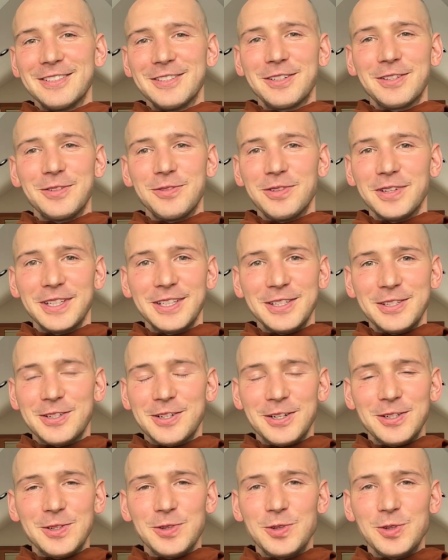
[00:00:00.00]
You can really
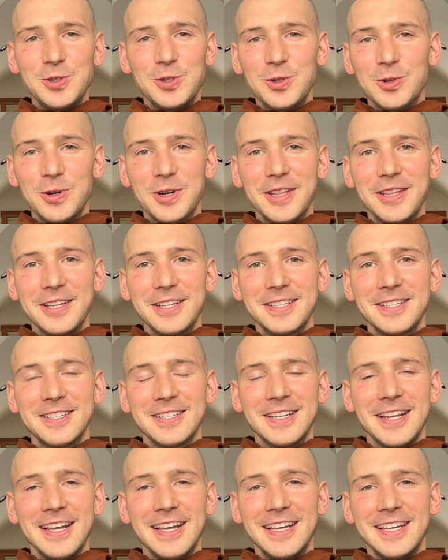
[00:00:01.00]
start to enjoy this
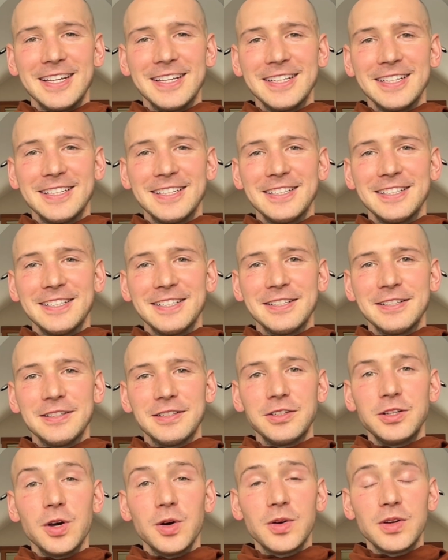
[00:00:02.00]
and
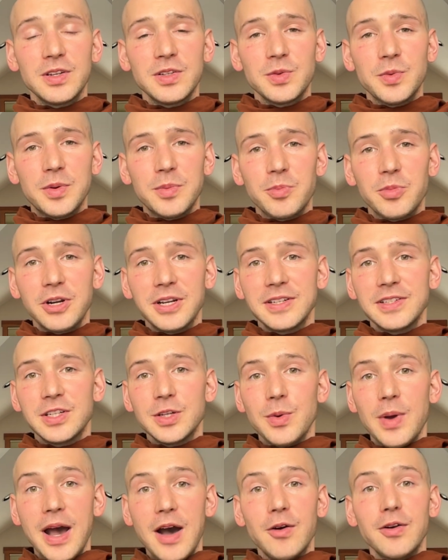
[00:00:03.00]
notice what brings
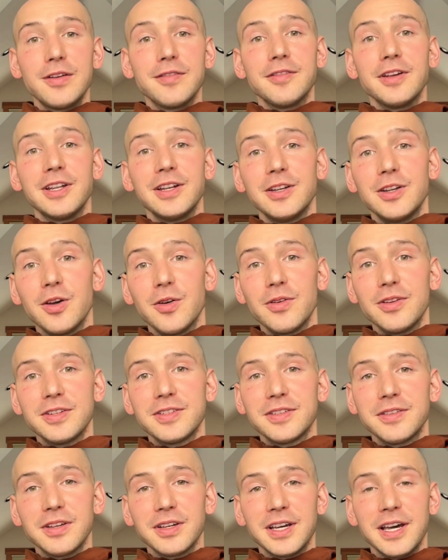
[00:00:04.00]
you out of it. Notice
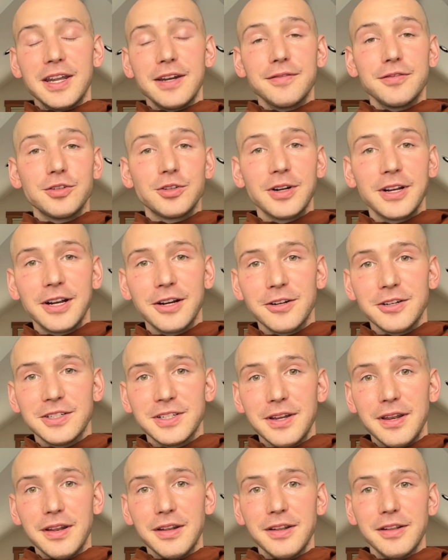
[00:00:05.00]
the kind of triggers
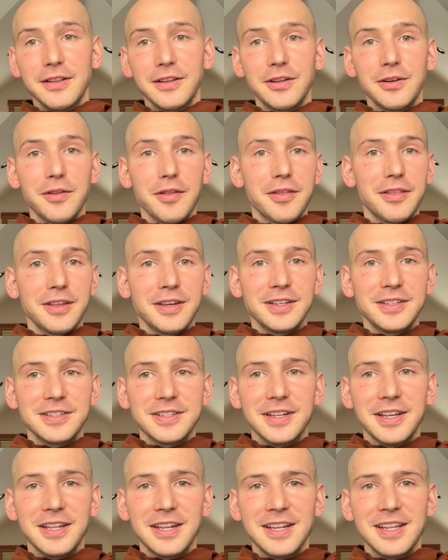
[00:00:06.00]
and little things
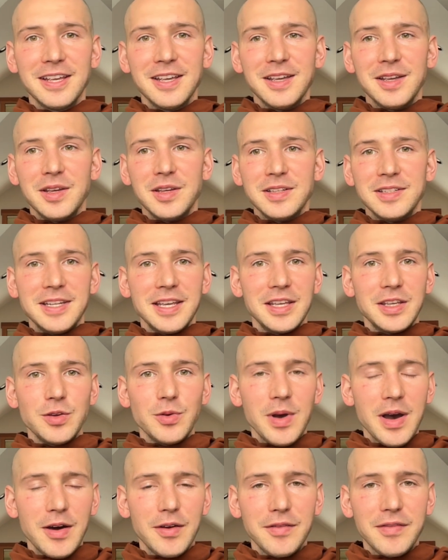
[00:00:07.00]
that take you
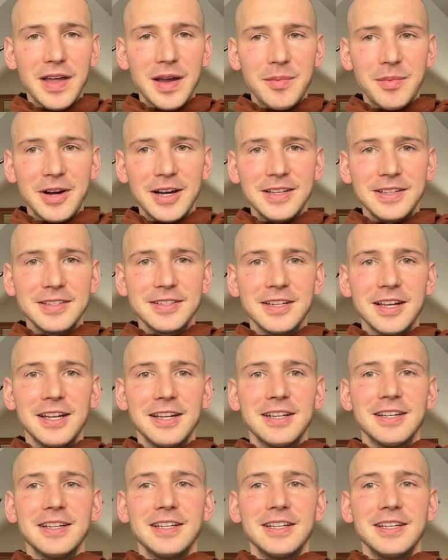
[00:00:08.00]
out of that mindset.